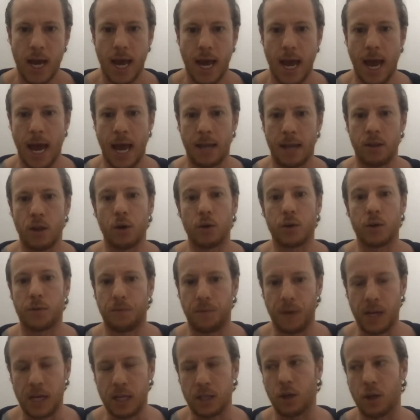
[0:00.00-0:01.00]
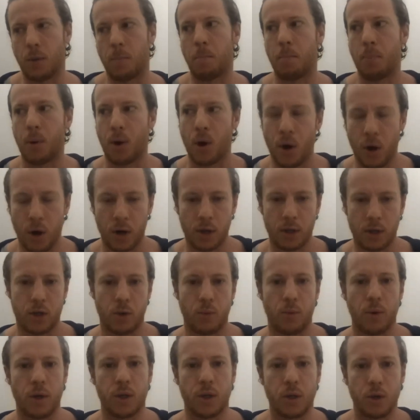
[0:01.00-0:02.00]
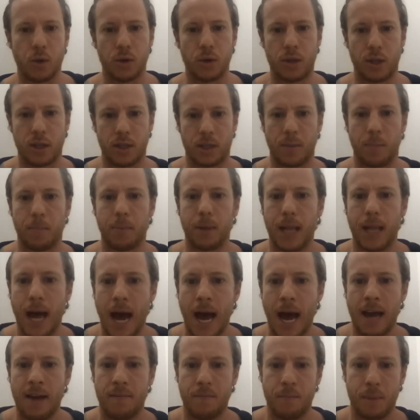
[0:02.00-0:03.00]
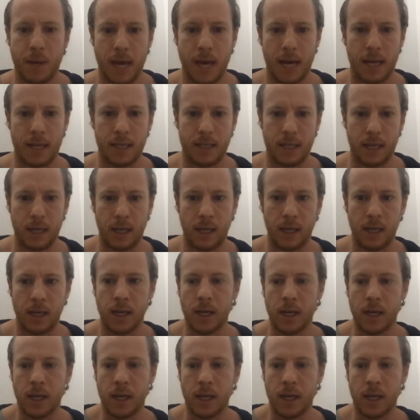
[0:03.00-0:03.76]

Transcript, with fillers: and those fees are burned to reduce the supply of BNT.